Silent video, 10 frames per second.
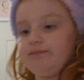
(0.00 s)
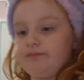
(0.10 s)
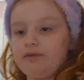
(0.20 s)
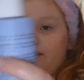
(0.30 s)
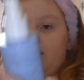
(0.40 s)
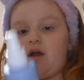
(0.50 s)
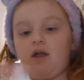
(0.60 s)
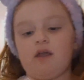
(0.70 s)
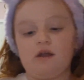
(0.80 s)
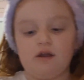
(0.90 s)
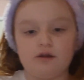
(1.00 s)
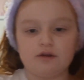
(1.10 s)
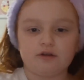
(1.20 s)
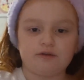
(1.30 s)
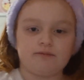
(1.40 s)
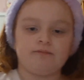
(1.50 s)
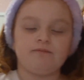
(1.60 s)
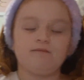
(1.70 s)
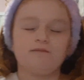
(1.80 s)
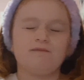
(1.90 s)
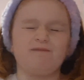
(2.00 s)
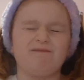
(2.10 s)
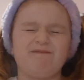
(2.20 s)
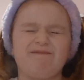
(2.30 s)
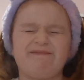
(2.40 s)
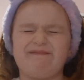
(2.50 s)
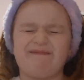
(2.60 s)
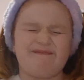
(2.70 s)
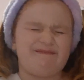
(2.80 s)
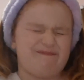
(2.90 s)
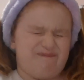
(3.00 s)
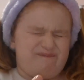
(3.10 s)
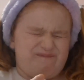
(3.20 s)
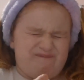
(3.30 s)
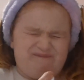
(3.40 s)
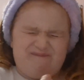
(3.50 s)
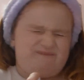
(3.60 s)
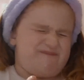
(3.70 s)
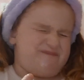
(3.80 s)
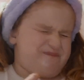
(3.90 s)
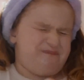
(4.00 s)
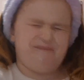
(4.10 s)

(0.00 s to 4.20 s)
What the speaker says: Nobody speaks.